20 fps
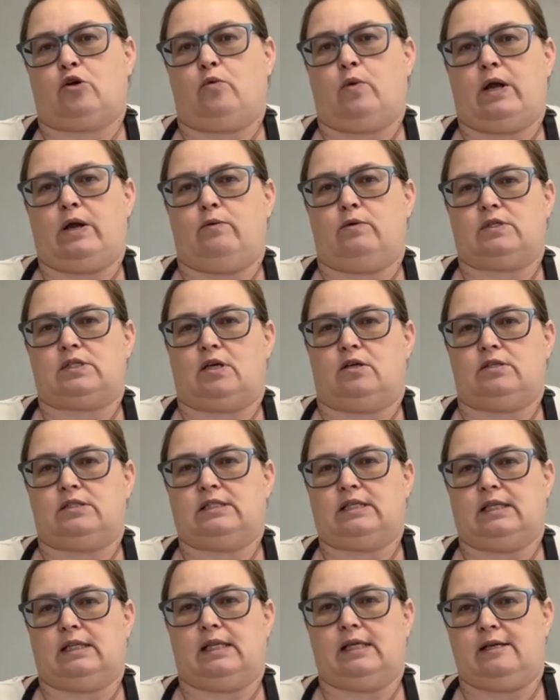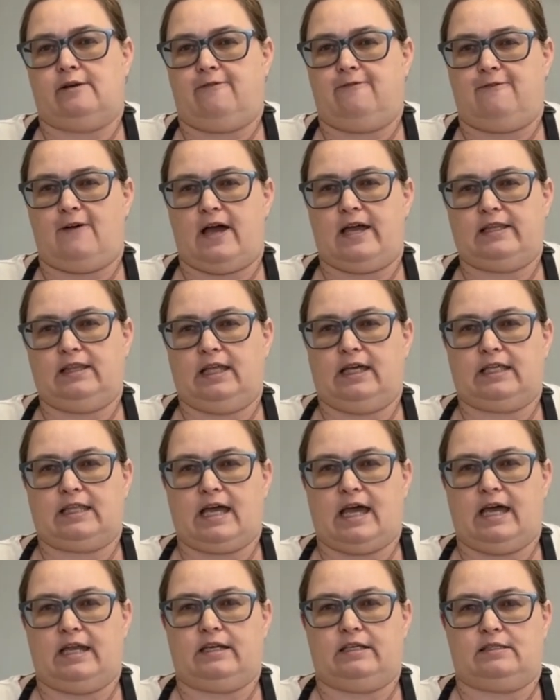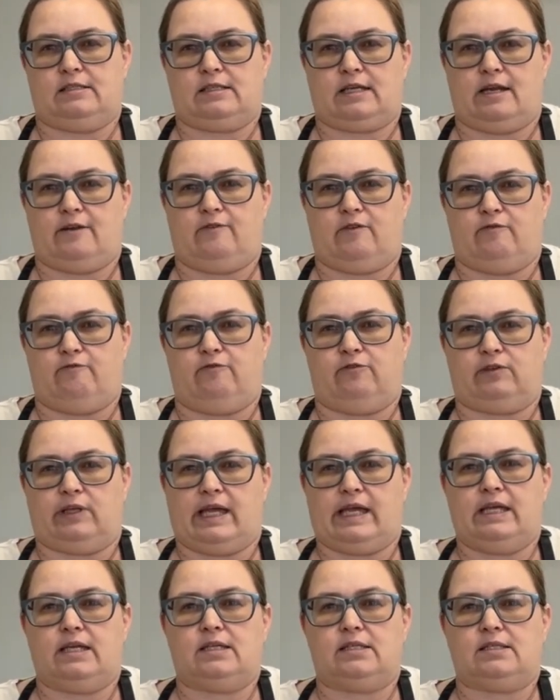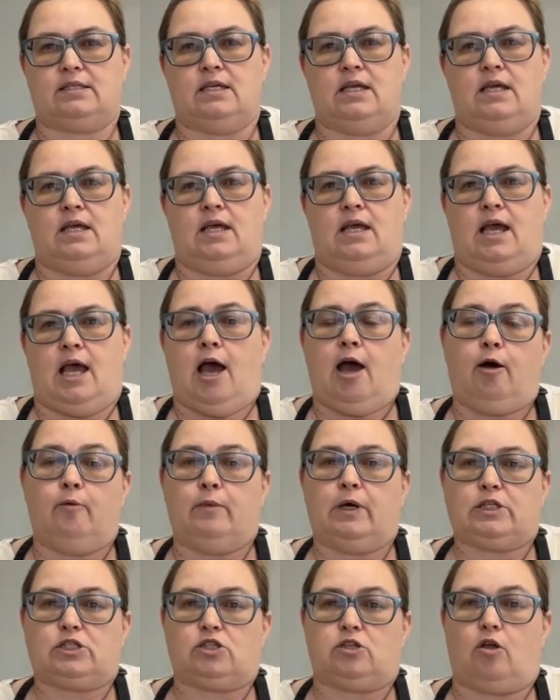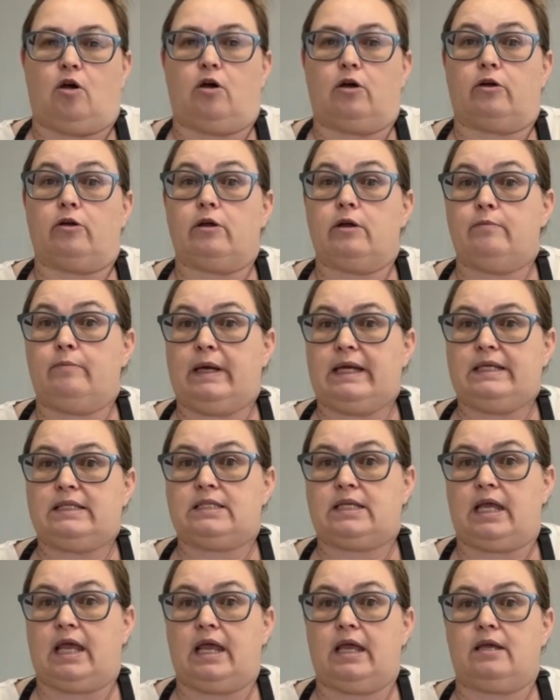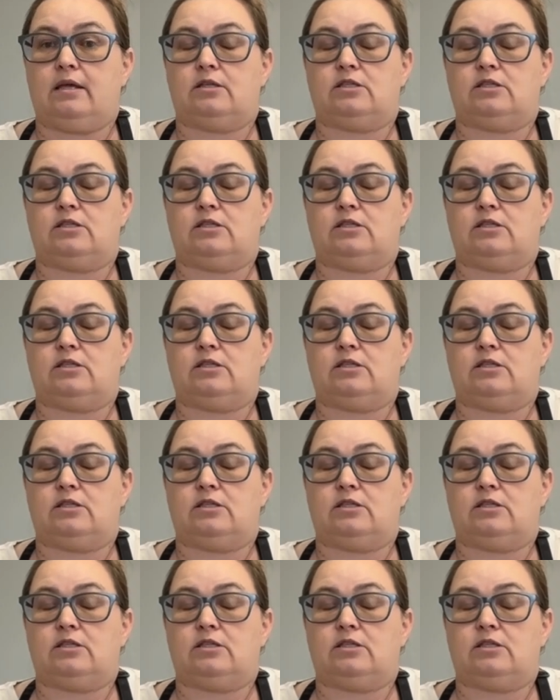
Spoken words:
when it was all solidified like that instead of in flakes how much longer it might take.